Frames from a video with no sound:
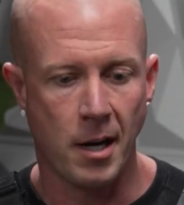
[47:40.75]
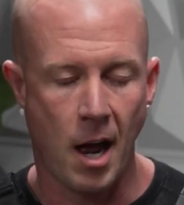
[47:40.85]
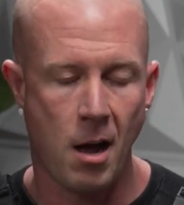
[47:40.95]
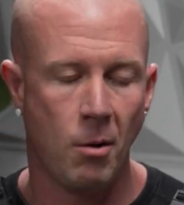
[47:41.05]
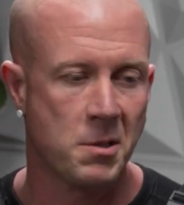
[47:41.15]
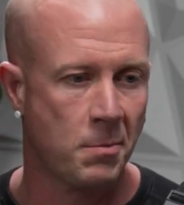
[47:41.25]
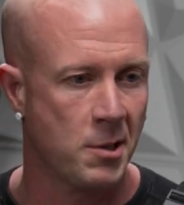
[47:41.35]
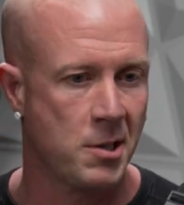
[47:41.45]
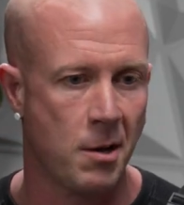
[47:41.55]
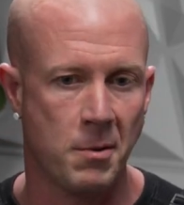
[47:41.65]
And I always
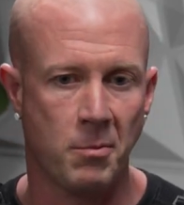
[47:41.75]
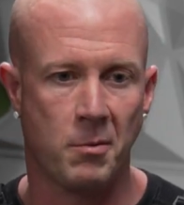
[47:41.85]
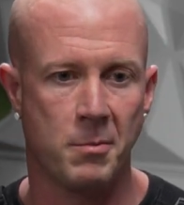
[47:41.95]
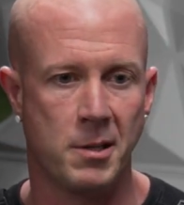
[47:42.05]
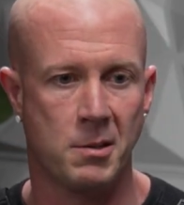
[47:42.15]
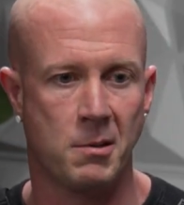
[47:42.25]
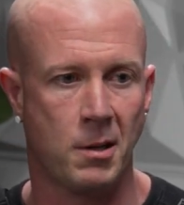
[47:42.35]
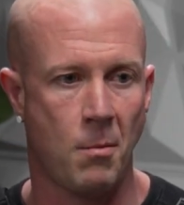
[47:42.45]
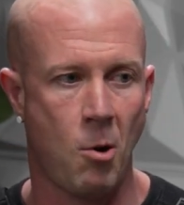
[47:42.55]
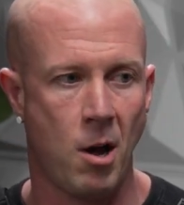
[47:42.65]
appreciate when people from the
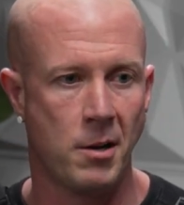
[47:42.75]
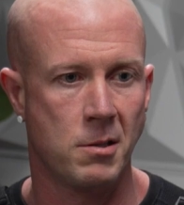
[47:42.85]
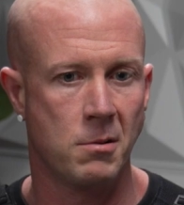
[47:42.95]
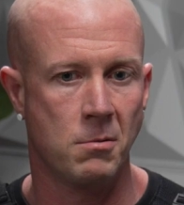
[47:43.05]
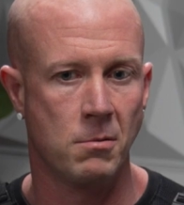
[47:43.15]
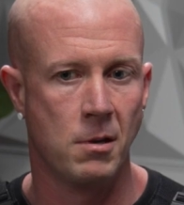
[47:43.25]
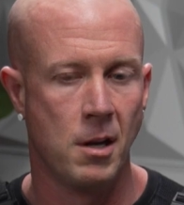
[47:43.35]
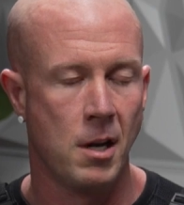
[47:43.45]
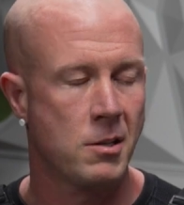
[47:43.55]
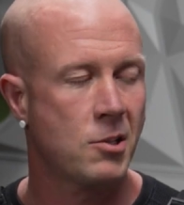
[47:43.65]
district come on to
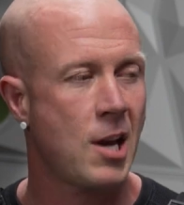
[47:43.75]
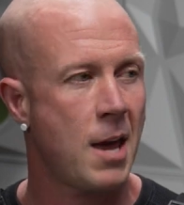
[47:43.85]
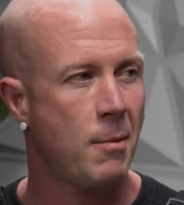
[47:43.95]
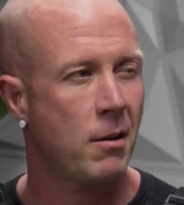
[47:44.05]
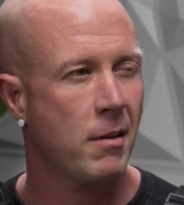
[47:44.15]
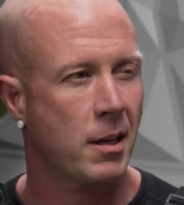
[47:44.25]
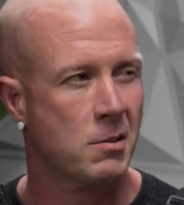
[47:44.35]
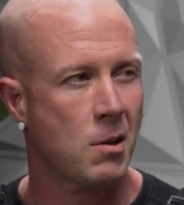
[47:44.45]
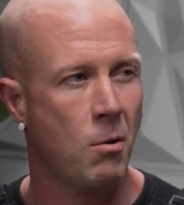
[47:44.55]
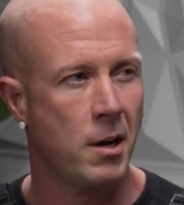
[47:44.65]
chat about everything
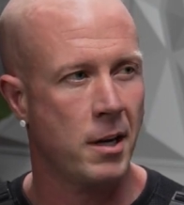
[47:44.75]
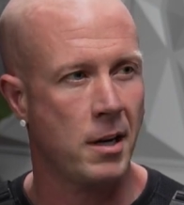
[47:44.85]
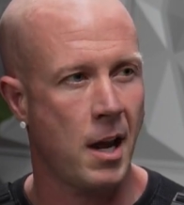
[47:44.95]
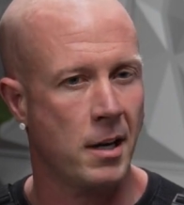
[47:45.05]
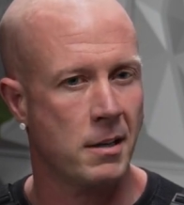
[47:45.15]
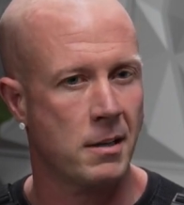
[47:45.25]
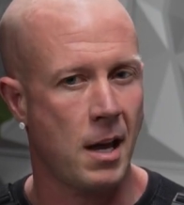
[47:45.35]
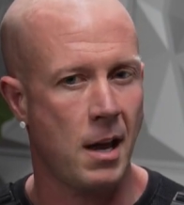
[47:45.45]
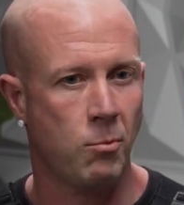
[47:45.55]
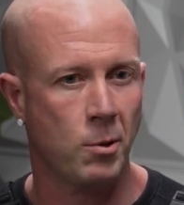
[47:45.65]
that's going and
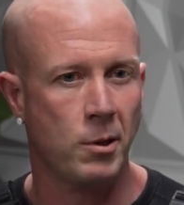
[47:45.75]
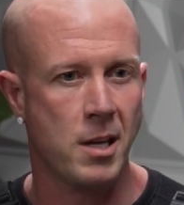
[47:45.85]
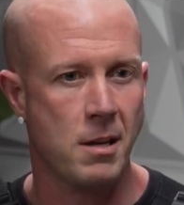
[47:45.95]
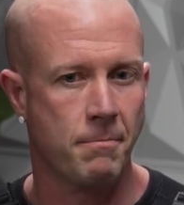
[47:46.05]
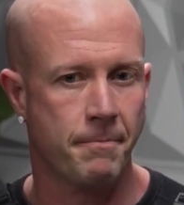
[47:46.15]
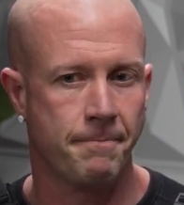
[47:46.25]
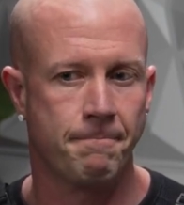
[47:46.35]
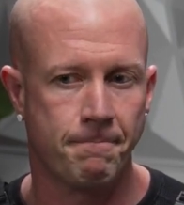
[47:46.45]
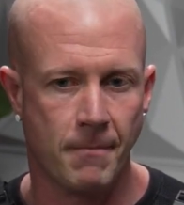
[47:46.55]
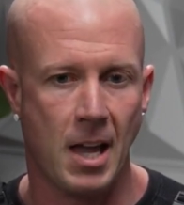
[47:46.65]
really
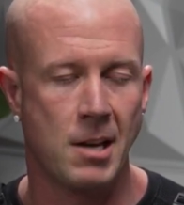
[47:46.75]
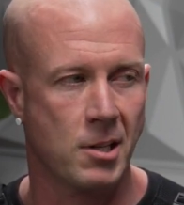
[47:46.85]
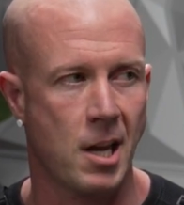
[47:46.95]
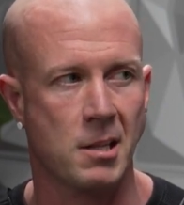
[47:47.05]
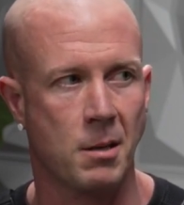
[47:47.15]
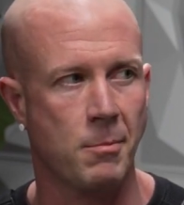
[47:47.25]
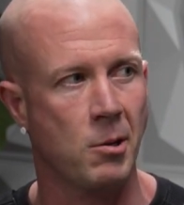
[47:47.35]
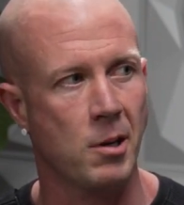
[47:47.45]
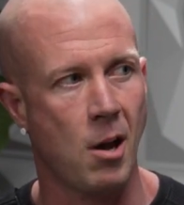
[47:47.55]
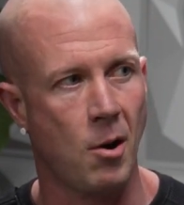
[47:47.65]
educate the
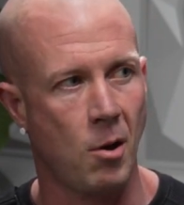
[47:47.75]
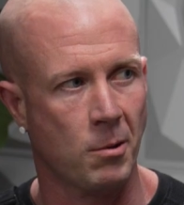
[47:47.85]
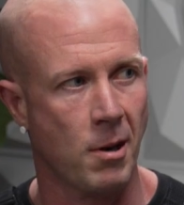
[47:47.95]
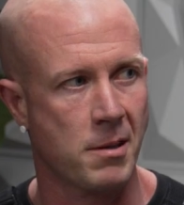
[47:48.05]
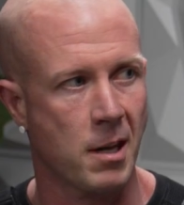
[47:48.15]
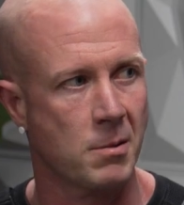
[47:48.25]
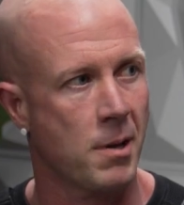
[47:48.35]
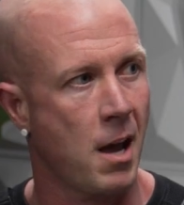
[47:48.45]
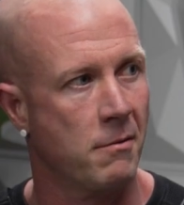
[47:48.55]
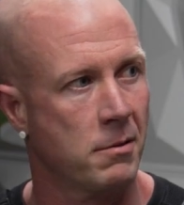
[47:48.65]
community on all the great things
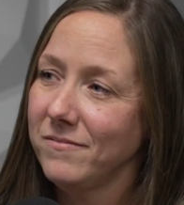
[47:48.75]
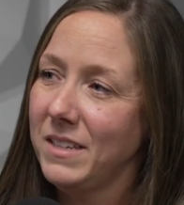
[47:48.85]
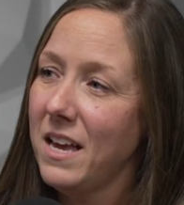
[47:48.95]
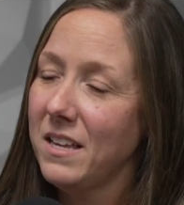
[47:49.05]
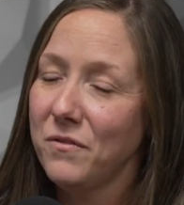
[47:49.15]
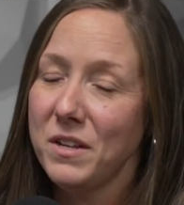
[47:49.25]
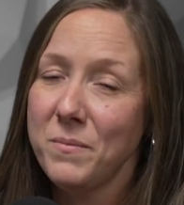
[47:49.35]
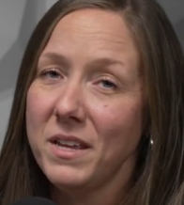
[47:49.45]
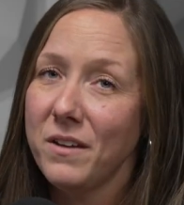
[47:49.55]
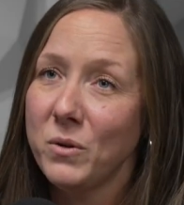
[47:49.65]
we have. Yeah, and if
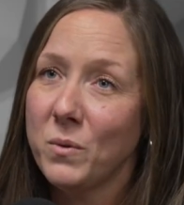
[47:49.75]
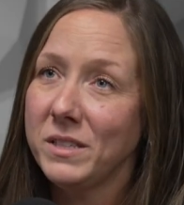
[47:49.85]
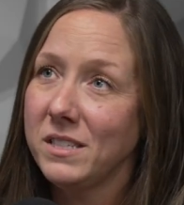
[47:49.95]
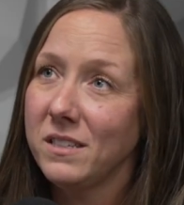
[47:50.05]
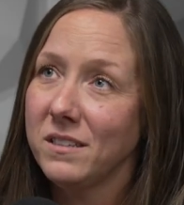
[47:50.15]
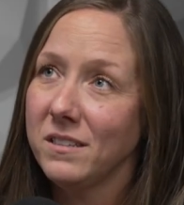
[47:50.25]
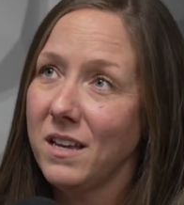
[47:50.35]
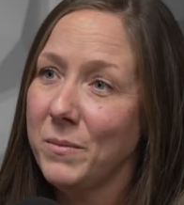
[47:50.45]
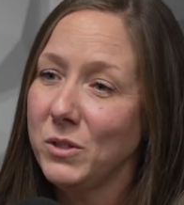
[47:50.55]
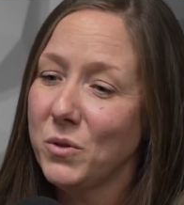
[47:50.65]
anybody ever wants to
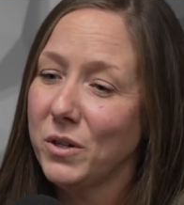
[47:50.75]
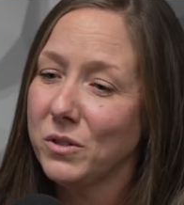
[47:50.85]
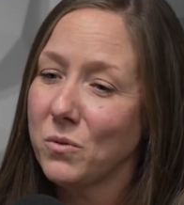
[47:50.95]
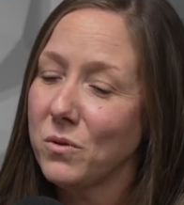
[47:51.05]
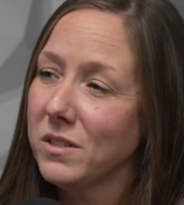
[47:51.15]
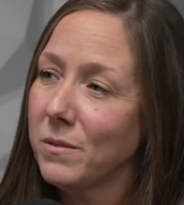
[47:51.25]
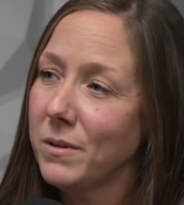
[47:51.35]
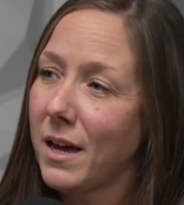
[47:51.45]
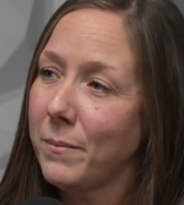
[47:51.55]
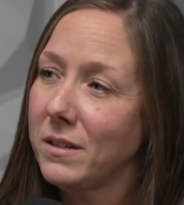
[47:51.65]
come into our schools, I'd
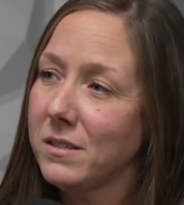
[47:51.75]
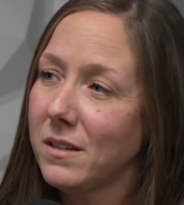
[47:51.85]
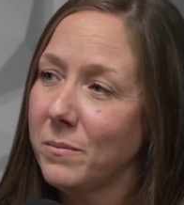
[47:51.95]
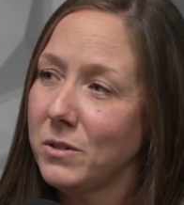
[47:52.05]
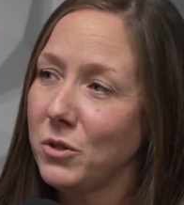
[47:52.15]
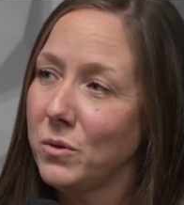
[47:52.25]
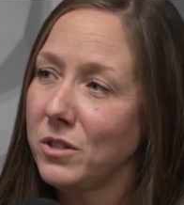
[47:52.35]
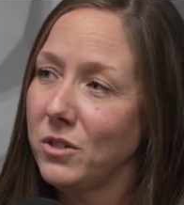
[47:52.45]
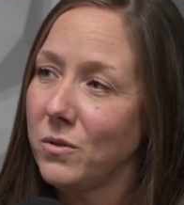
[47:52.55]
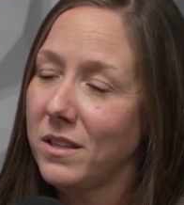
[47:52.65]
be happy to set up a tour too.